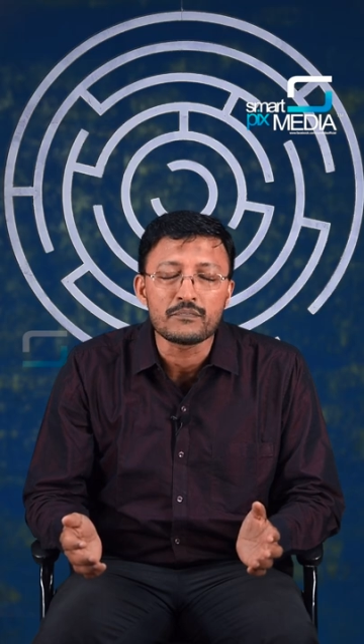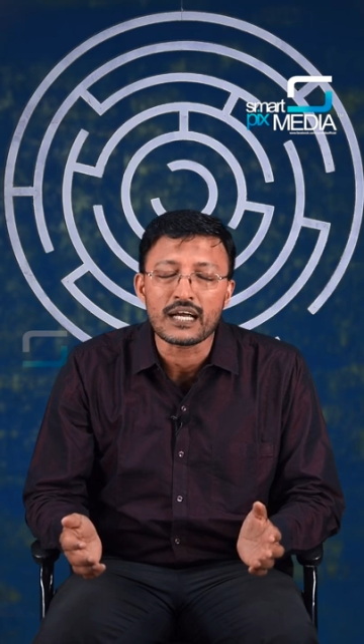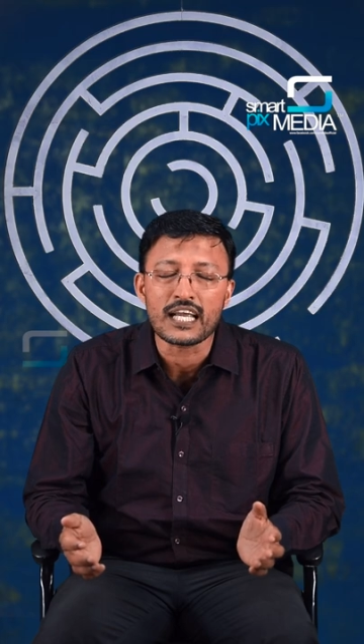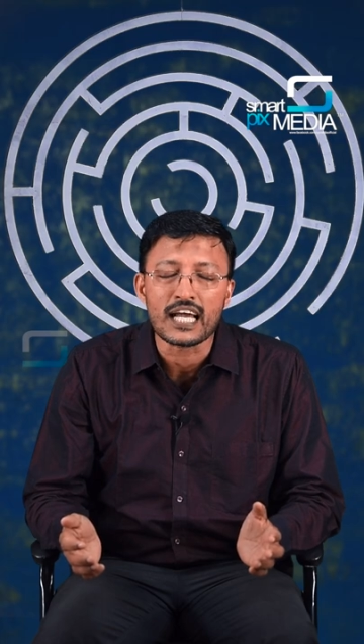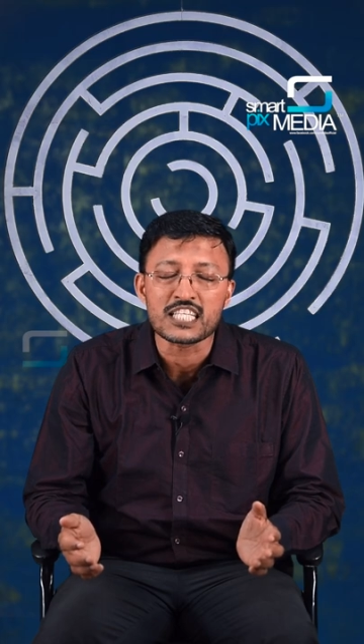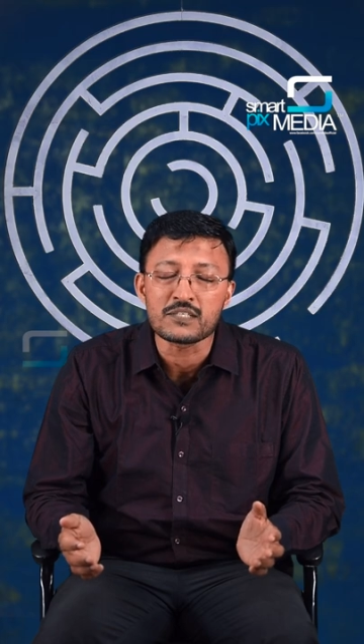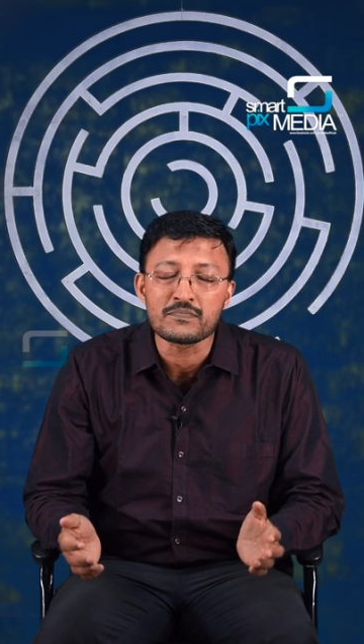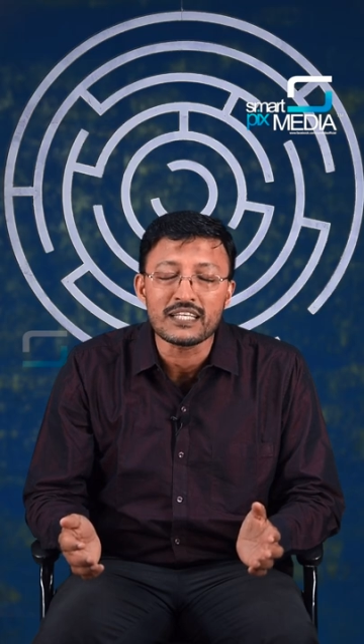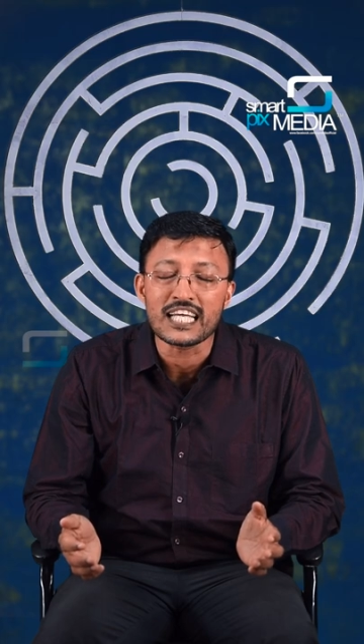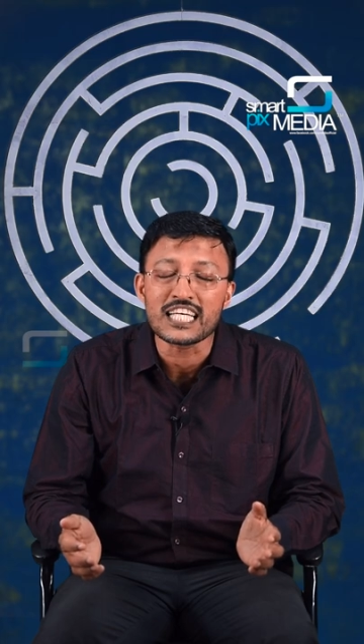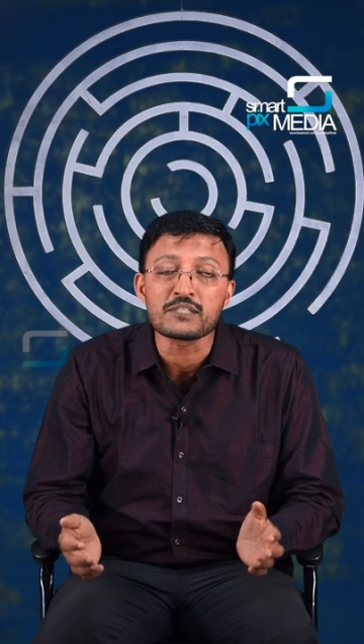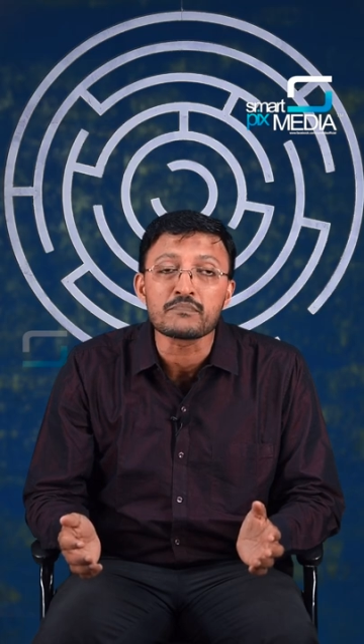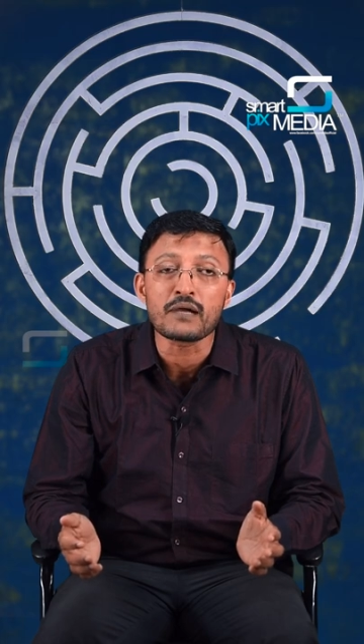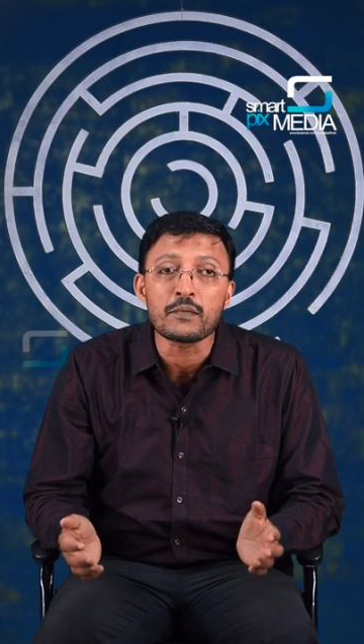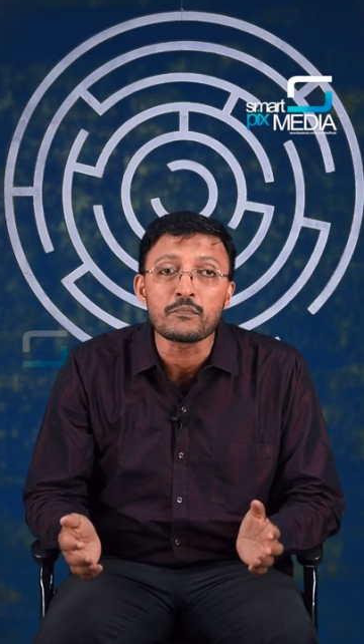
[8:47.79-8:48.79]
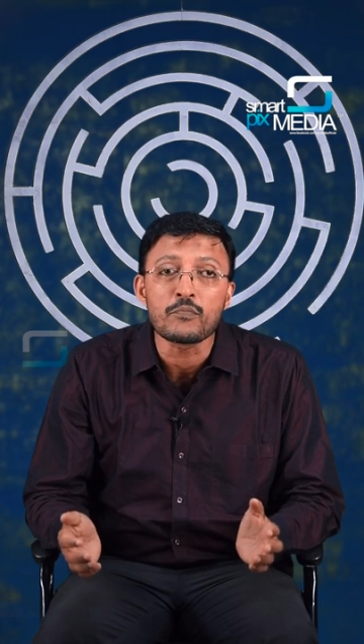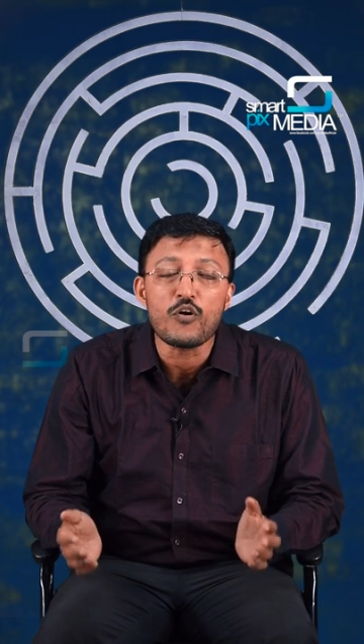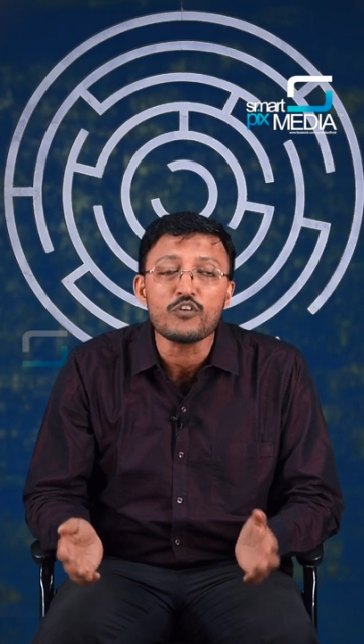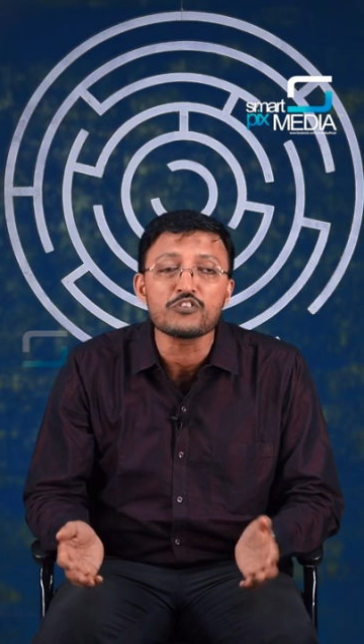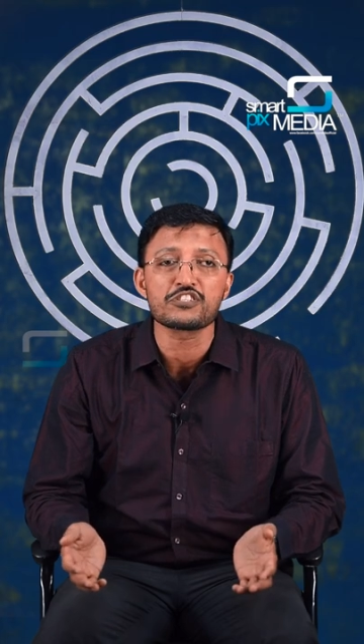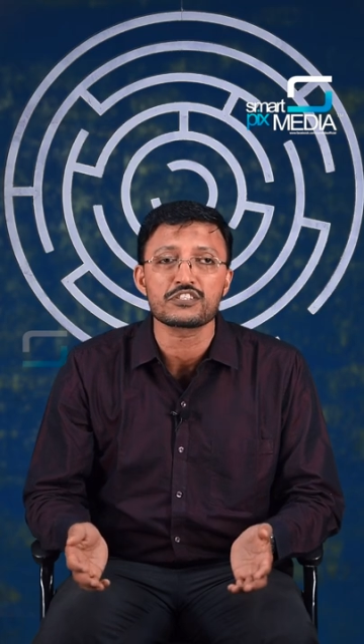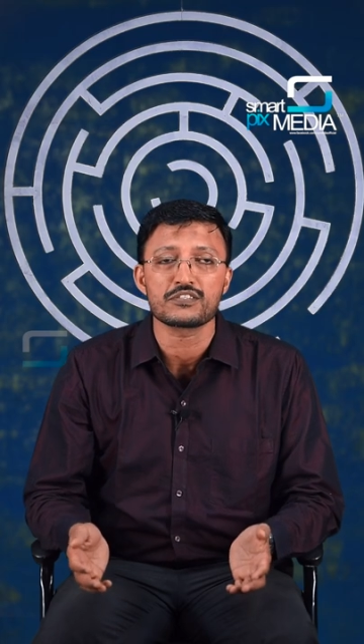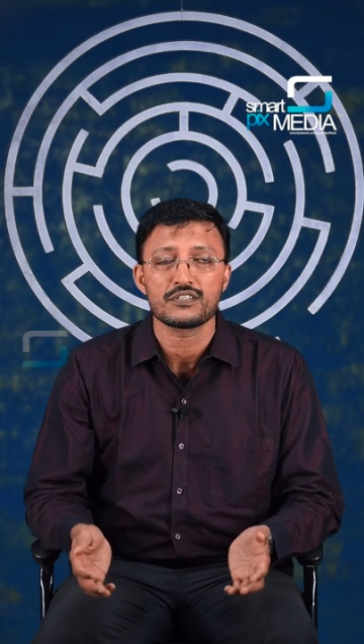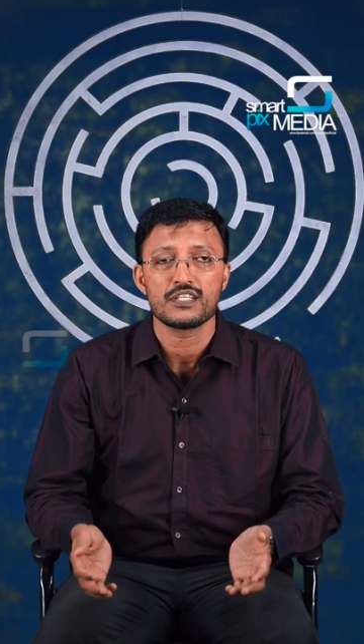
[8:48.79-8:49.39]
my husband as my boss.